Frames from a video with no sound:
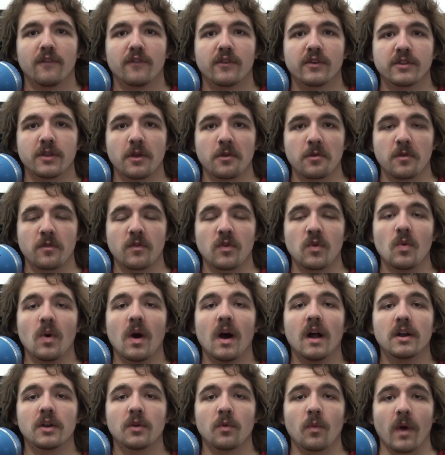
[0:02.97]
For those of you
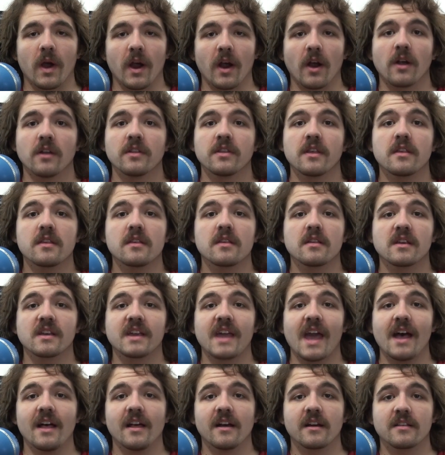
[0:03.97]
unaware, this is a
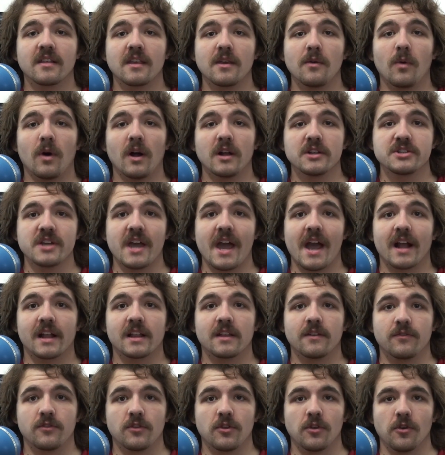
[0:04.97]
Galaxy Watch
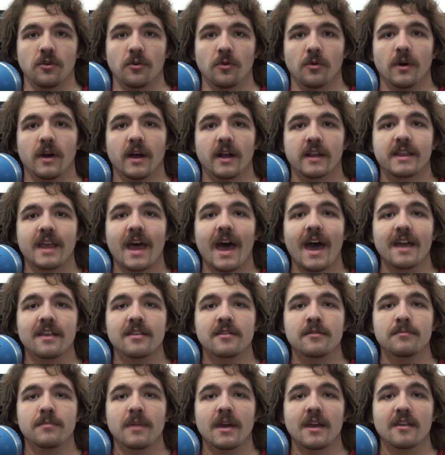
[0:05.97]
Active 2, a
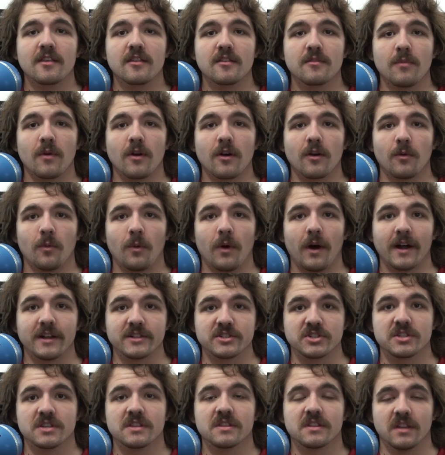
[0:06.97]
Tizen-based
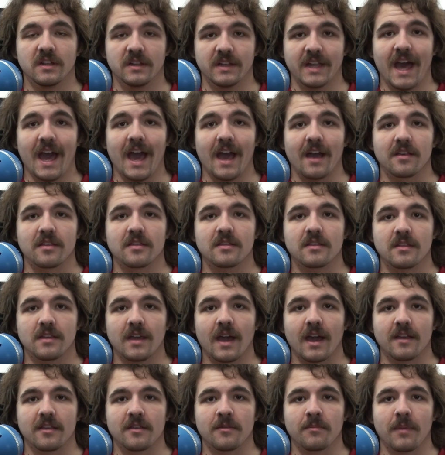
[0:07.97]
smartwatch, the last
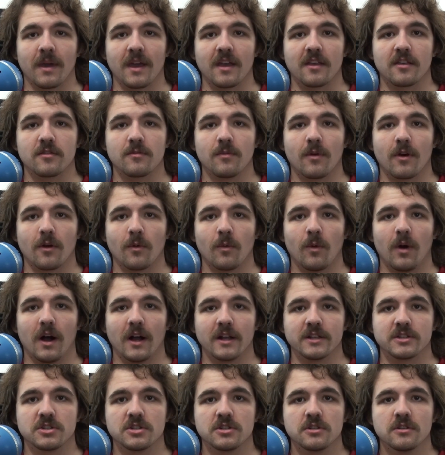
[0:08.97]
Tizen-based
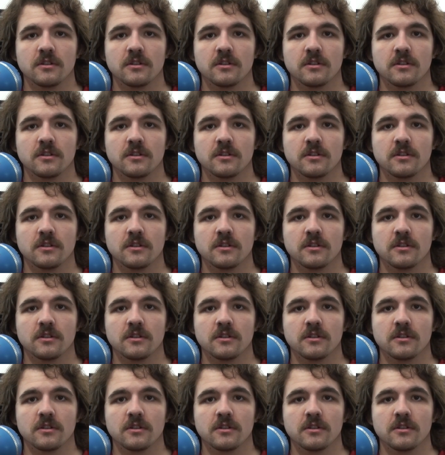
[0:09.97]
smartwatch.